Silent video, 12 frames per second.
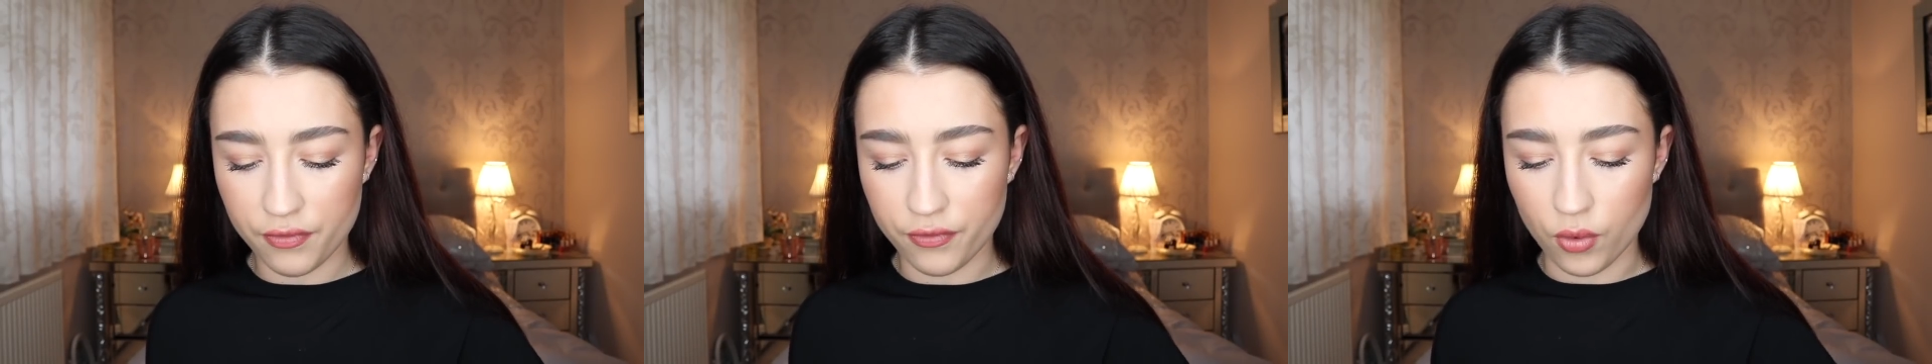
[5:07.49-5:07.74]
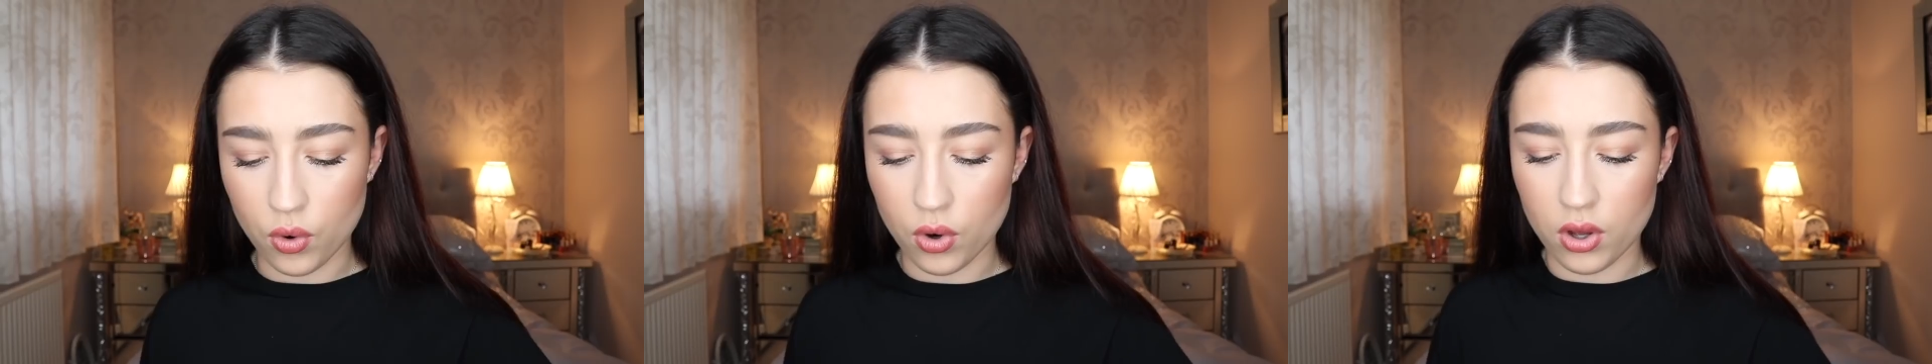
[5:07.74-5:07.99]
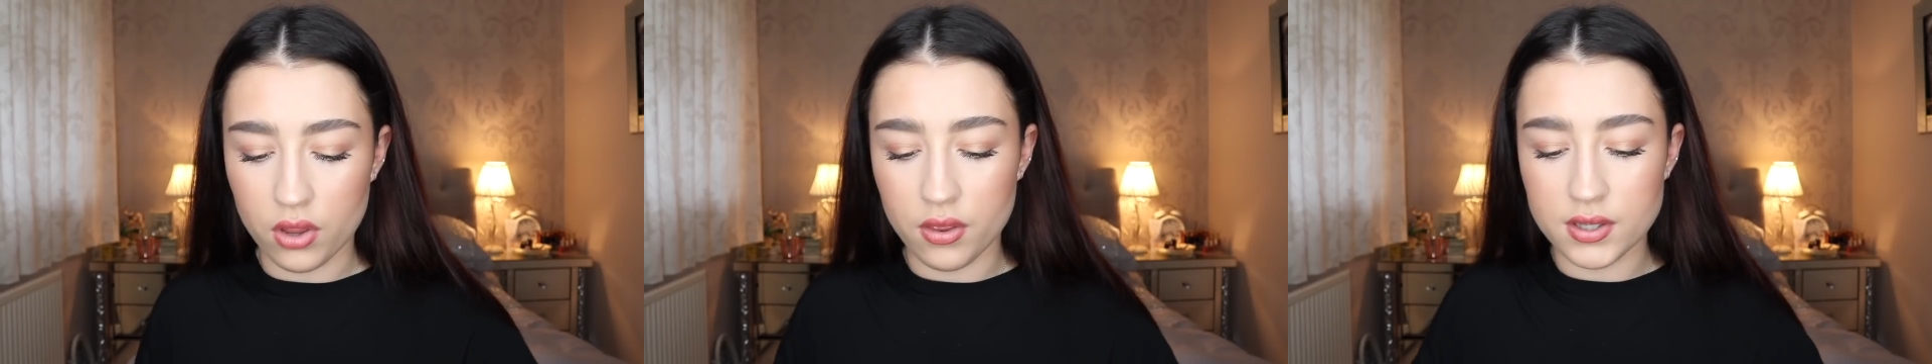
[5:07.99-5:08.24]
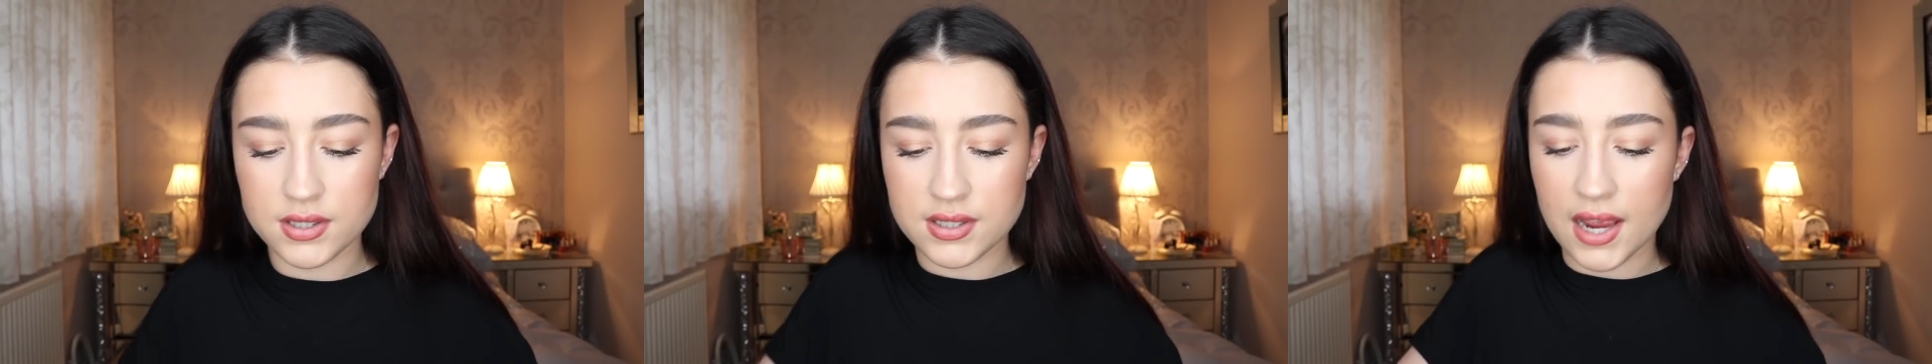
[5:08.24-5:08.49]
for
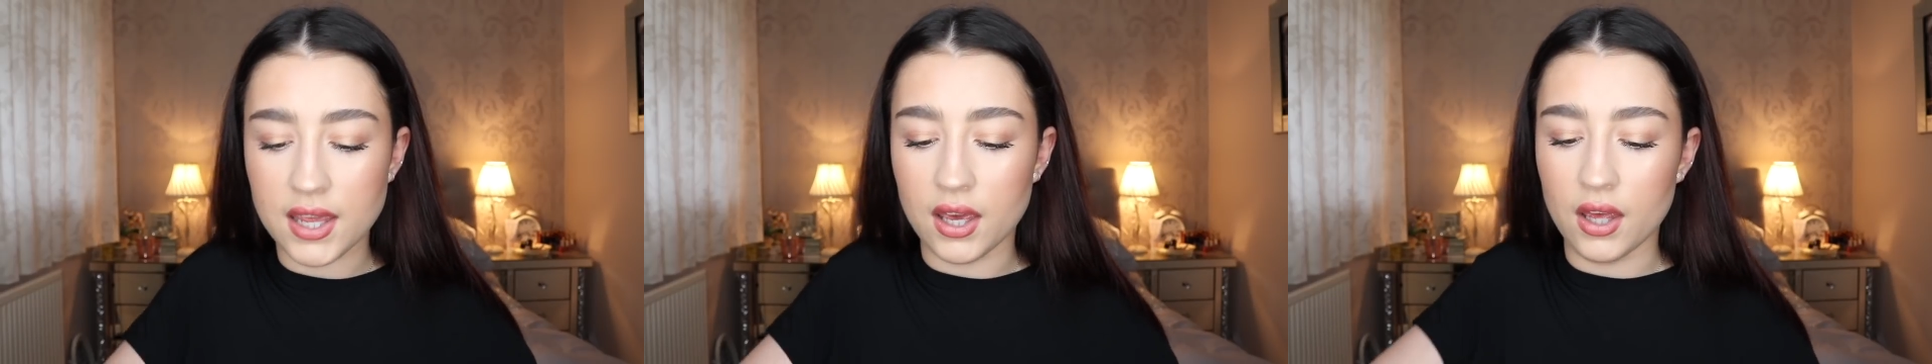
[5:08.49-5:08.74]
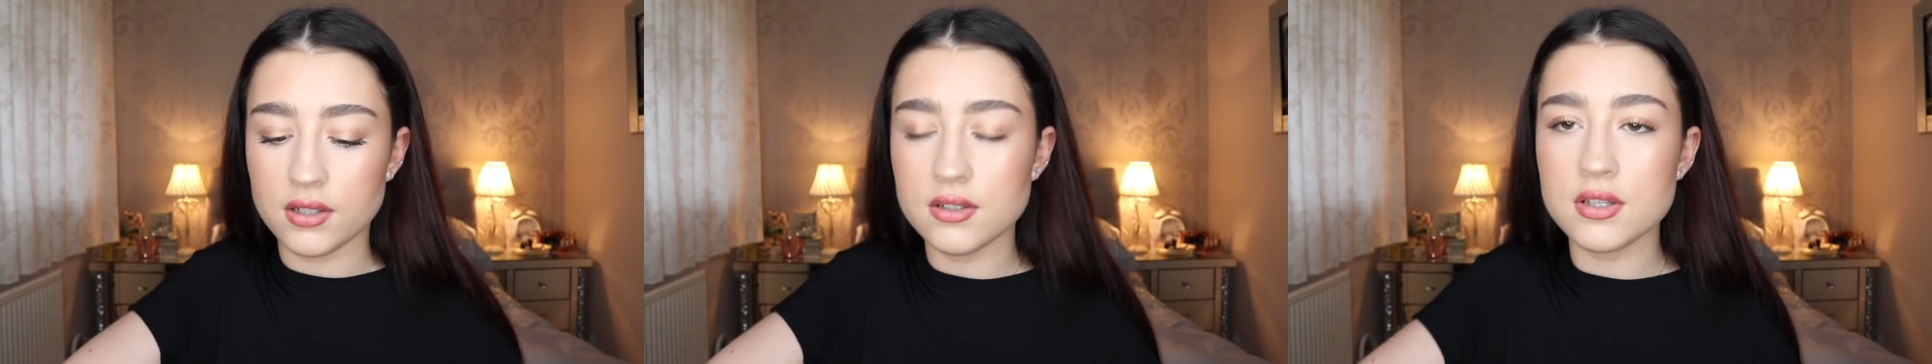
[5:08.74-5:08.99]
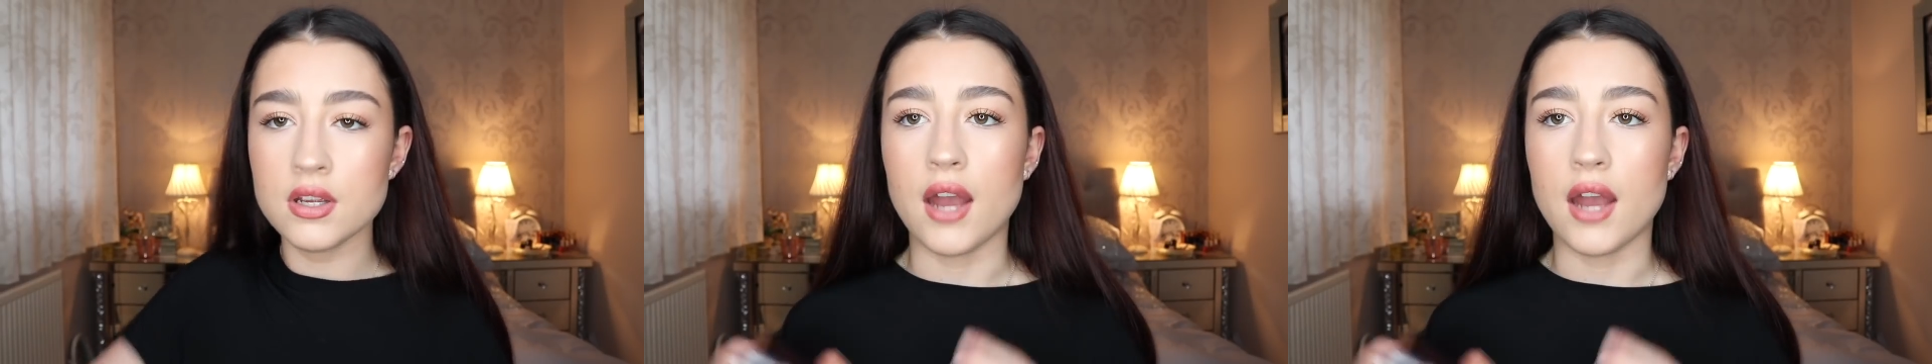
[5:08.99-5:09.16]
the second.